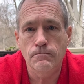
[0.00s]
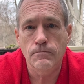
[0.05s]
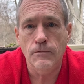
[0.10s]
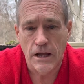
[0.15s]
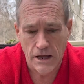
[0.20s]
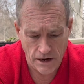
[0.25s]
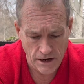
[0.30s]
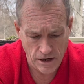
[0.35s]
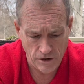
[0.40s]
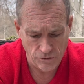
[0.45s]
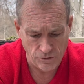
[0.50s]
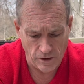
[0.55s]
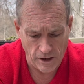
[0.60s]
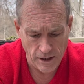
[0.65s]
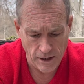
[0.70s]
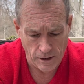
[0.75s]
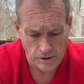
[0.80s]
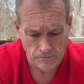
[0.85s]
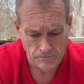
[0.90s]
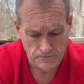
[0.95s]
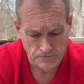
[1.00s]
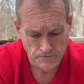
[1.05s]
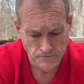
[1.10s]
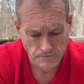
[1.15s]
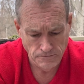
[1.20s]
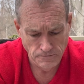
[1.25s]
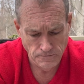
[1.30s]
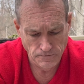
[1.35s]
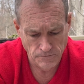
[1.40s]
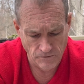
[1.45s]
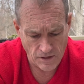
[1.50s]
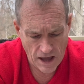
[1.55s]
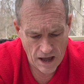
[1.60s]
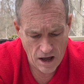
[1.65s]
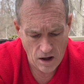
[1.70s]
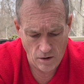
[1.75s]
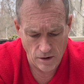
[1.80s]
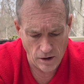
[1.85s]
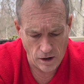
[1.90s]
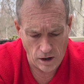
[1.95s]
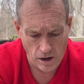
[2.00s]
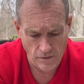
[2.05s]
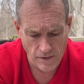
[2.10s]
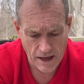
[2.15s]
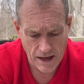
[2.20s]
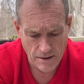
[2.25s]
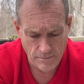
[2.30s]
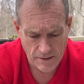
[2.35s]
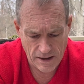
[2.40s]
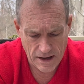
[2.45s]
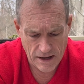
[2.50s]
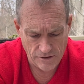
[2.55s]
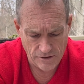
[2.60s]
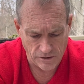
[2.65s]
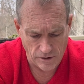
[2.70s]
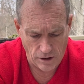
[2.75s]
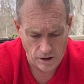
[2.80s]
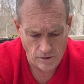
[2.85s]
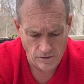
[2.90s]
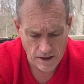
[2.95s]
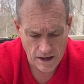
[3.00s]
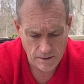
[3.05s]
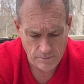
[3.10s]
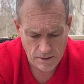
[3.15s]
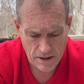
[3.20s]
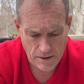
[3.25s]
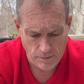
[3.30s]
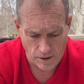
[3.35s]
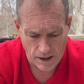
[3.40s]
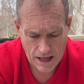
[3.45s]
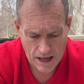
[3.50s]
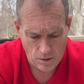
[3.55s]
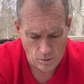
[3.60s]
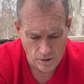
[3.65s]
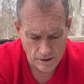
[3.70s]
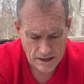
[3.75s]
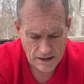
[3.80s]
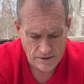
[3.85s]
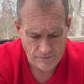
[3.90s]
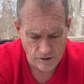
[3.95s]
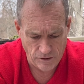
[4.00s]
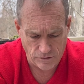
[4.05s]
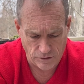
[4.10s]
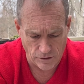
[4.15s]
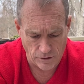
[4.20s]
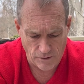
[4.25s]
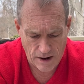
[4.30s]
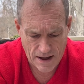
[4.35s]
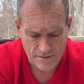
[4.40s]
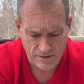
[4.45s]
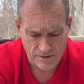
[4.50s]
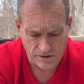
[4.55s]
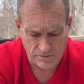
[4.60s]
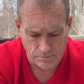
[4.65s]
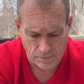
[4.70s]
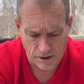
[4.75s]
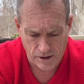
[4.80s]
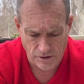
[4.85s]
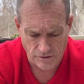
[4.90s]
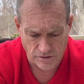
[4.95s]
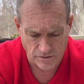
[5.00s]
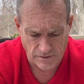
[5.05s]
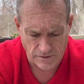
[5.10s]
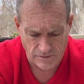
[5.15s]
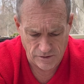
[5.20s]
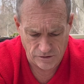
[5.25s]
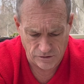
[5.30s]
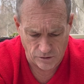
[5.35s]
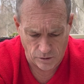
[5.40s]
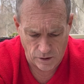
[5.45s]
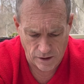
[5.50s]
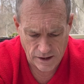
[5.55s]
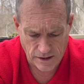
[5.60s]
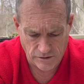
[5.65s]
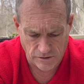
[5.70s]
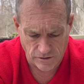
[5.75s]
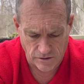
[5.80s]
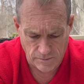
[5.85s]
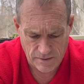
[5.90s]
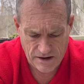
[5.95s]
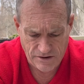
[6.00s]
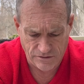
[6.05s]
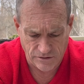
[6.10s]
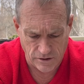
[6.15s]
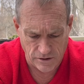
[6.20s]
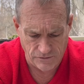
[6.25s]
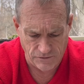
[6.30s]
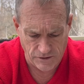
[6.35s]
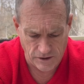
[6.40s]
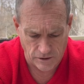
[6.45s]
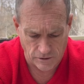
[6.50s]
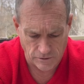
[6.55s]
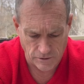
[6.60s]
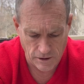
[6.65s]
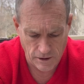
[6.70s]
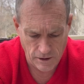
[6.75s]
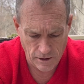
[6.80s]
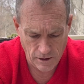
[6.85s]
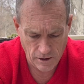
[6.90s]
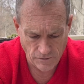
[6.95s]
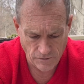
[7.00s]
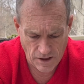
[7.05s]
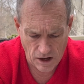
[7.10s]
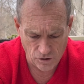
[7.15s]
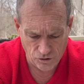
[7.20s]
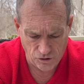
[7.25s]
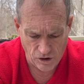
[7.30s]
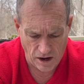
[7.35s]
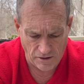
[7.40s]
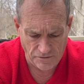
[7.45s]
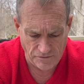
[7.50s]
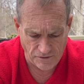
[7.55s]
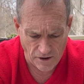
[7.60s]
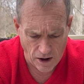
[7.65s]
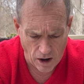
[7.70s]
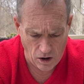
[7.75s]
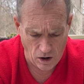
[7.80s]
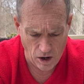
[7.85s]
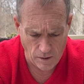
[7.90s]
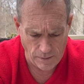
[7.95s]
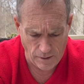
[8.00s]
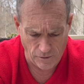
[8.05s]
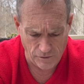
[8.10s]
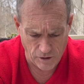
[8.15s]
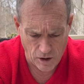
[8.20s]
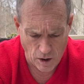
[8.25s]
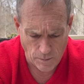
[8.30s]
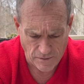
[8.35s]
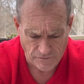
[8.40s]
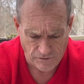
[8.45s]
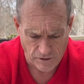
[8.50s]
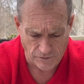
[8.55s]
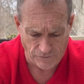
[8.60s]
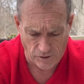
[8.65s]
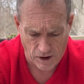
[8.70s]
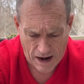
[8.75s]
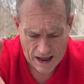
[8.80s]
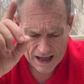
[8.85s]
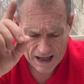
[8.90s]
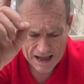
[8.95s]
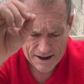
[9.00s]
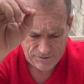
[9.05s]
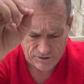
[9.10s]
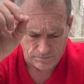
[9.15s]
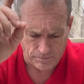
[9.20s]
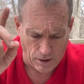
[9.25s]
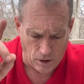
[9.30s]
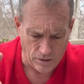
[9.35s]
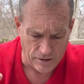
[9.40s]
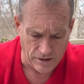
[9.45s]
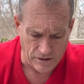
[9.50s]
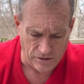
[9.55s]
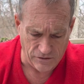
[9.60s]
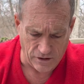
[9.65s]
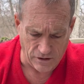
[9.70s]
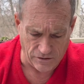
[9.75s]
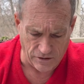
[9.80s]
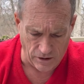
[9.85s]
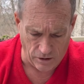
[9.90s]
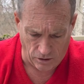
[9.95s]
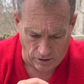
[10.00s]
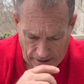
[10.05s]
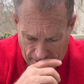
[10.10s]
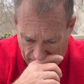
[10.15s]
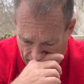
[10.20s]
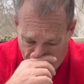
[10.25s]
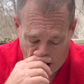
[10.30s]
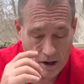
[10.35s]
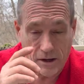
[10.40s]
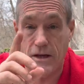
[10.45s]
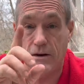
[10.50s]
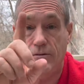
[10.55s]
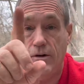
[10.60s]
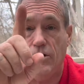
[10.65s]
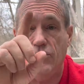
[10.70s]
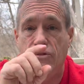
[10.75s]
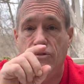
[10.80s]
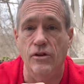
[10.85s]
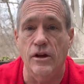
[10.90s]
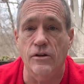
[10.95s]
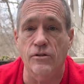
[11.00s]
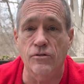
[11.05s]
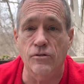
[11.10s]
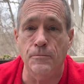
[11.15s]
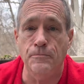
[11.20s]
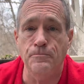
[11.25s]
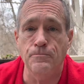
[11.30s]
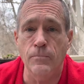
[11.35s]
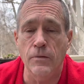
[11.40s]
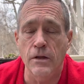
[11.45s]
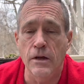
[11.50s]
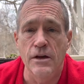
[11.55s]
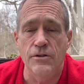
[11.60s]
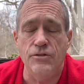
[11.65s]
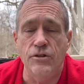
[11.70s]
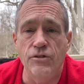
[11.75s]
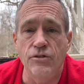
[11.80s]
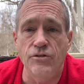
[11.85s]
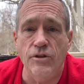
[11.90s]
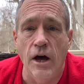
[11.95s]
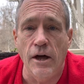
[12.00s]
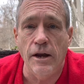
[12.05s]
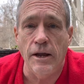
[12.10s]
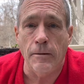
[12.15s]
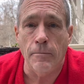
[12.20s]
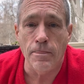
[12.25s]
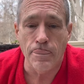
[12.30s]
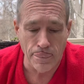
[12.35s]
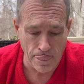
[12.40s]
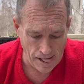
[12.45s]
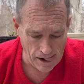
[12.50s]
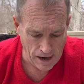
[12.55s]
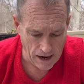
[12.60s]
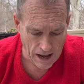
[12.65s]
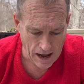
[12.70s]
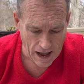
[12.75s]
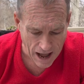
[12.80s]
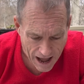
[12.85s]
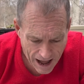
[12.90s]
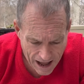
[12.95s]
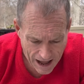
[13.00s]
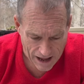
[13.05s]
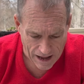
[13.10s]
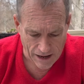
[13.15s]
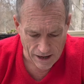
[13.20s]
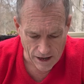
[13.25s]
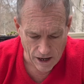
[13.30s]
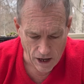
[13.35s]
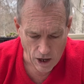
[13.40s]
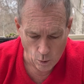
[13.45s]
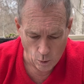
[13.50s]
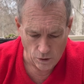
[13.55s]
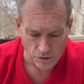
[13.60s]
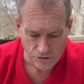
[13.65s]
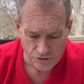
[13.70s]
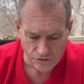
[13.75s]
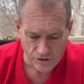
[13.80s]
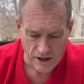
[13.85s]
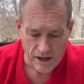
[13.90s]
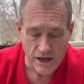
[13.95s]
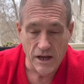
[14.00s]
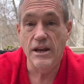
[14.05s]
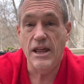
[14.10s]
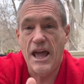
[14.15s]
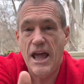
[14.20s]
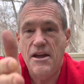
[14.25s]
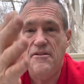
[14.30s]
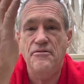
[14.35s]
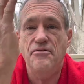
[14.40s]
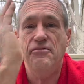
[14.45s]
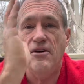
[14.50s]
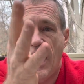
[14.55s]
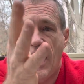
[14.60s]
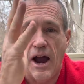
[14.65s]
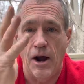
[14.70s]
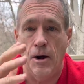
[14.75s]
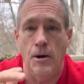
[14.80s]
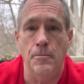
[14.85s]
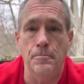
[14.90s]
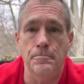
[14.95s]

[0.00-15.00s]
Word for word: in Israel. Thou and all thy bands and all thy people I will give thee to the ravenous birds of every sort and to the beasts of the field thou shalt fall upon the open field, for I have spoken it, says the Lord. And look at verse 6. This is stunning. I will send a fire,